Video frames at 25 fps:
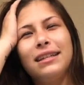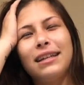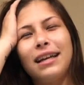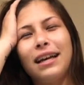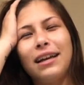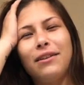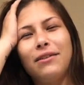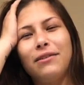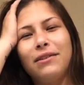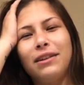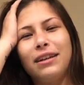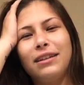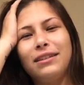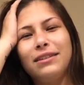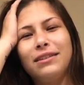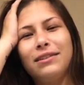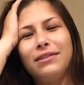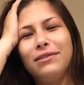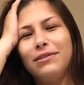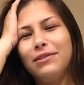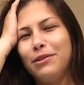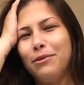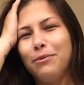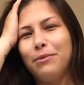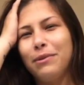I don't need
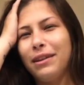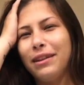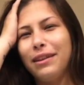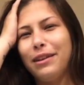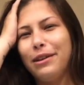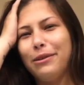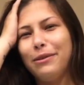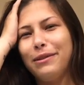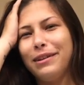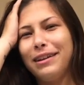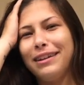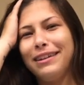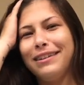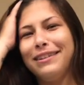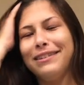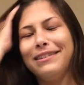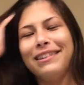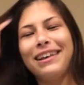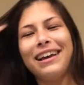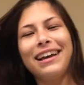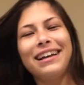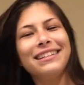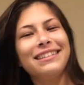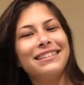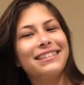to. You really don't need to do
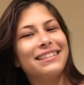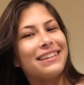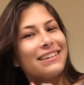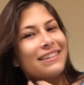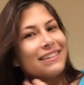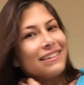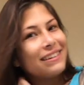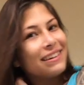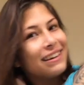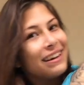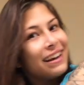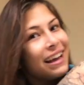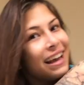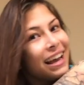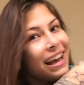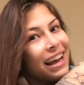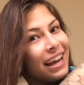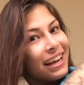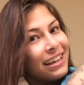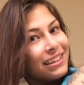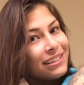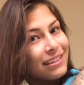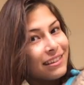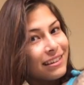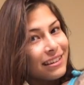that. So
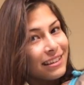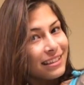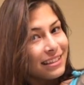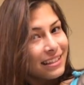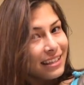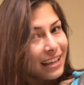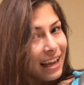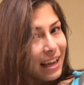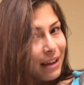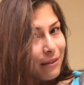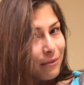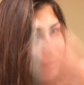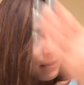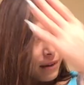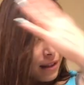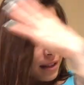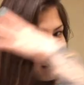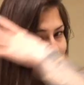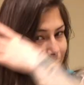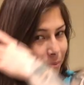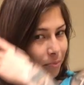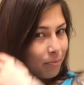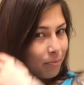as you can see, I have really